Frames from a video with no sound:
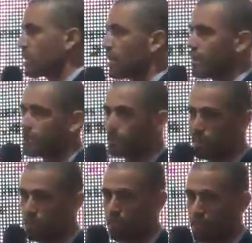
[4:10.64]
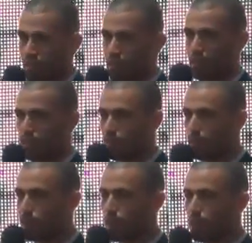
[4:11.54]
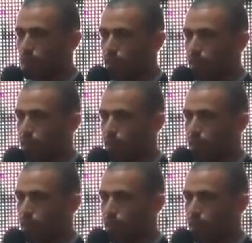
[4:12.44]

guys, okay,